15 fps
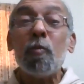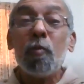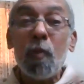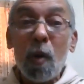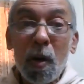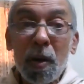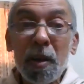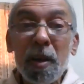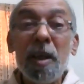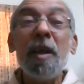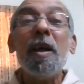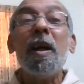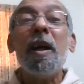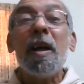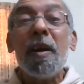for
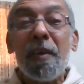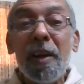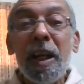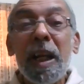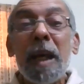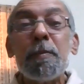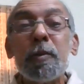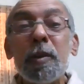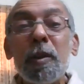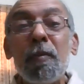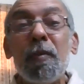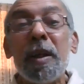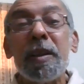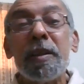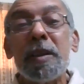relapse
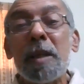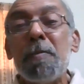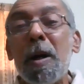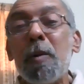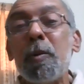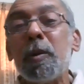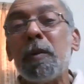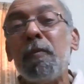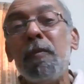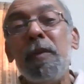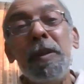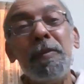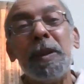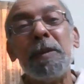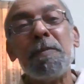of another bout of
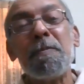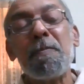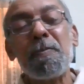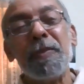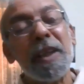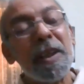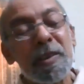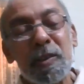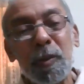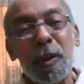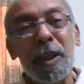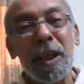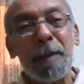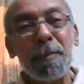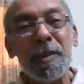fever. That is
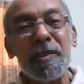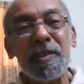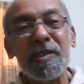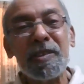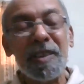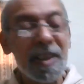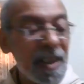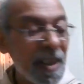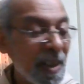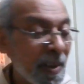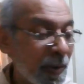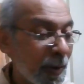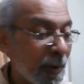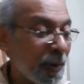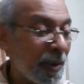what happens.
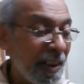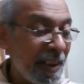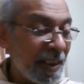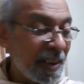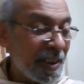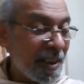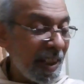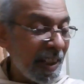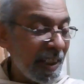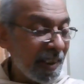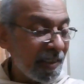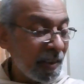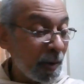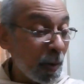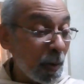So Sri Krishna
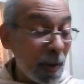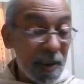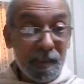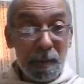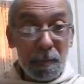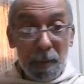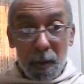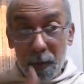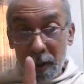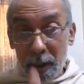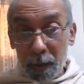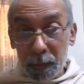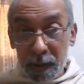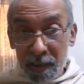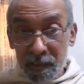has told us about
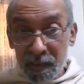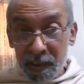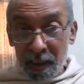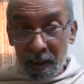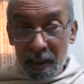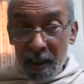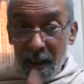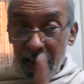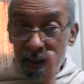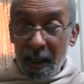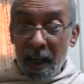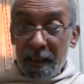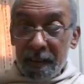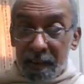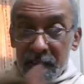now this
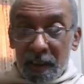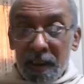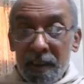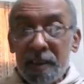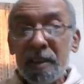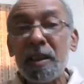rajasic